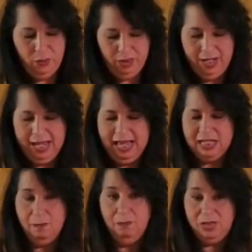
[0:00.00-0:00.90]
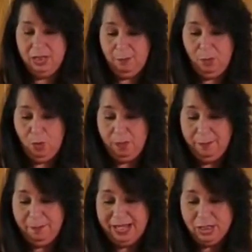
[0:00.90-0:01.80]
We're gonna add some
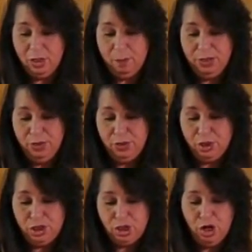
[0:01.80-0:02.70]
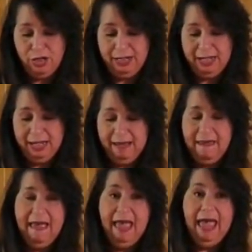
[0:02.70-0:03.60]
homemade pesto, but you could certainly
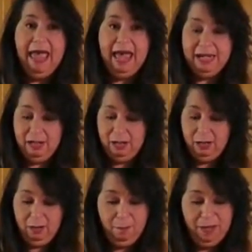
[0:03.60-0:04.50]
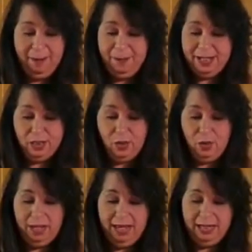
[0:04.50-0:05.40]
you can buy
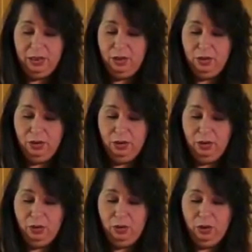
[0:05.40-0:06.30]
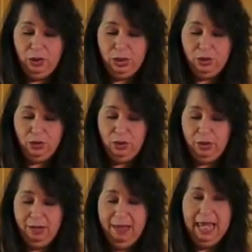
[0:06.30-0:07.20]
pesto at your local
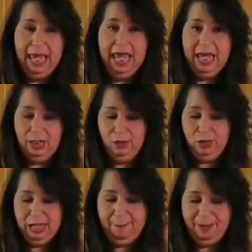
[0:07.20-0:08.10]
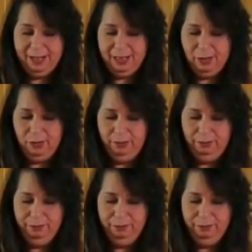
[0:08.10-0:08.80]
store and use that pesto.